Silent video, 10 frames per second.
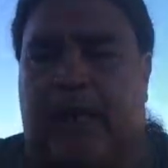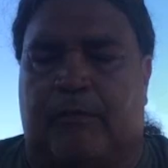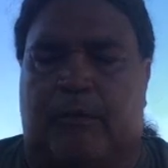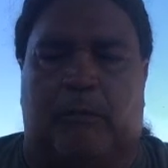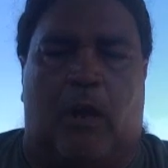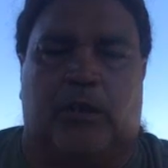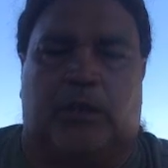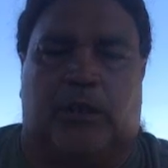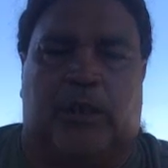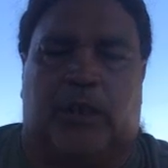link cod
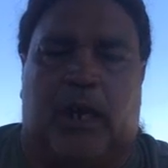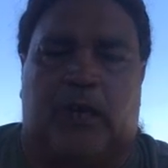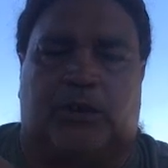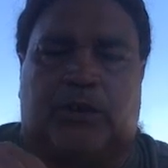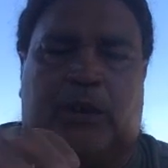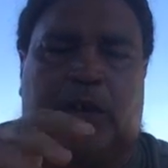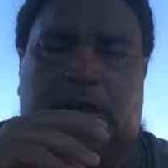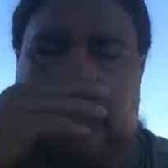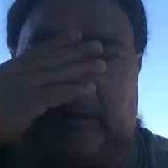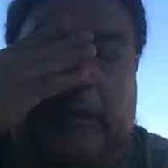jigs, and
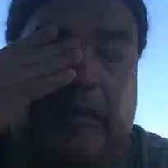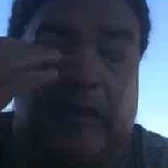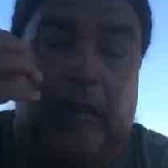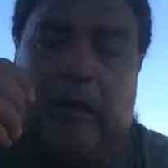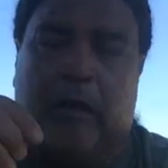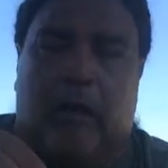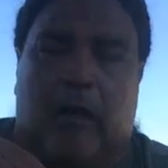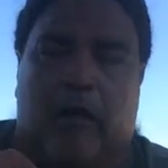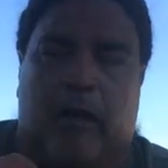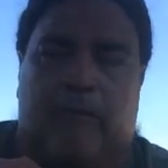I'll have 4 or
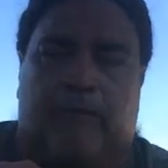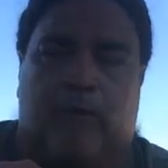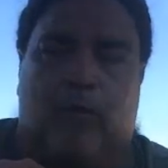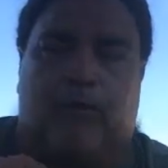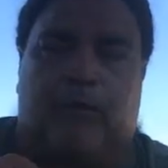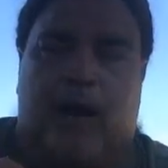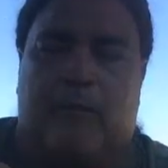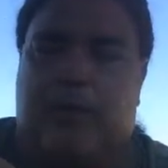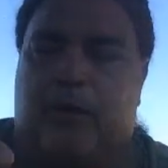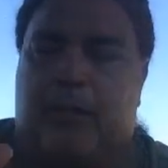5 that are my
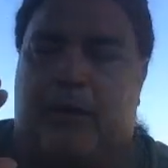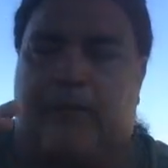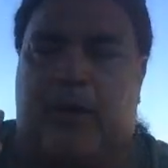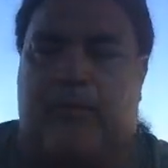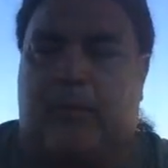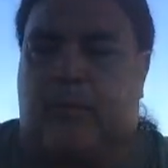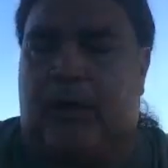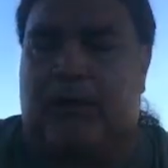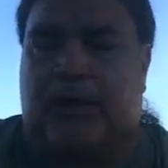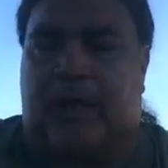favorite ones that I like to use
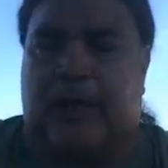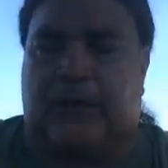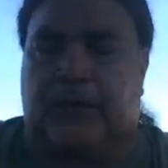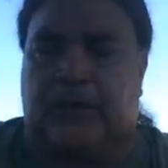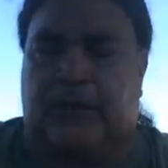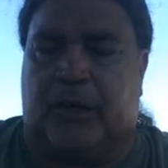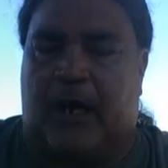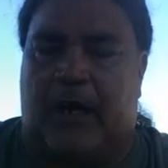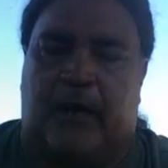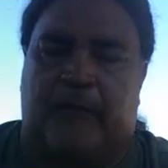a lot. I'm
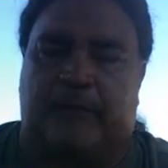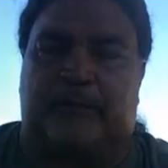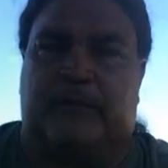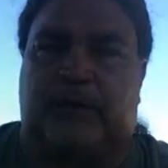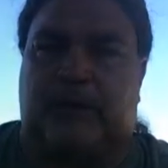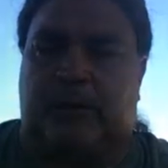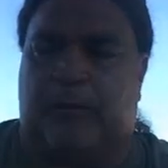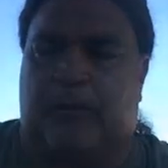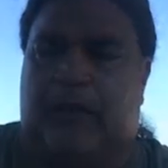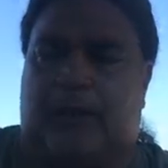simple like that. That's
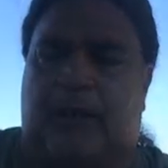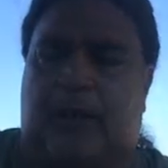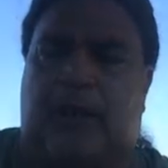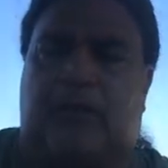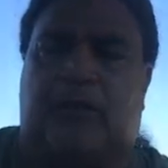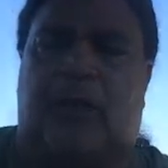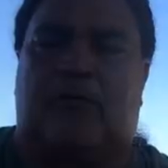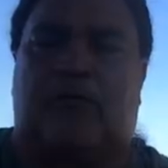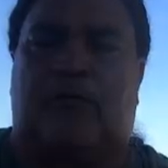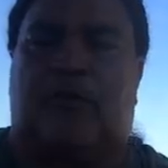what happens when you get old.
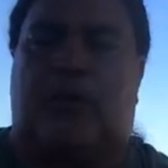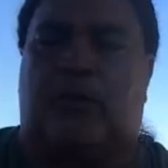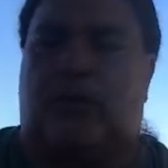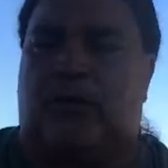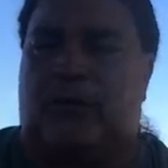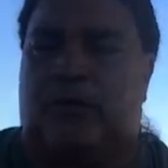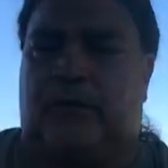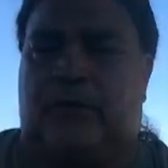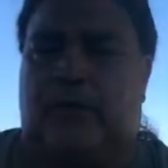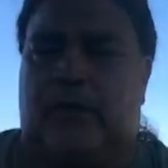
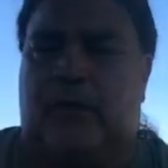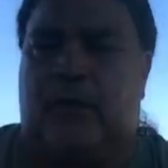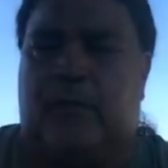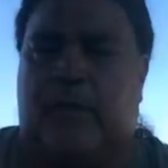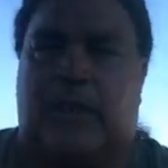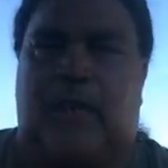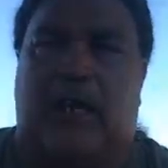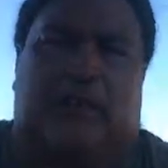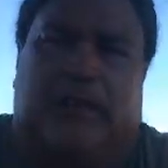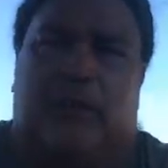I stay with what
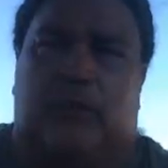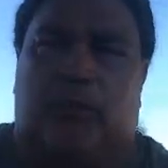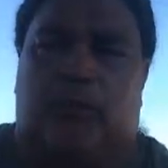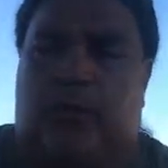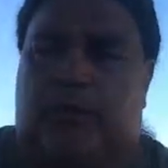works for me.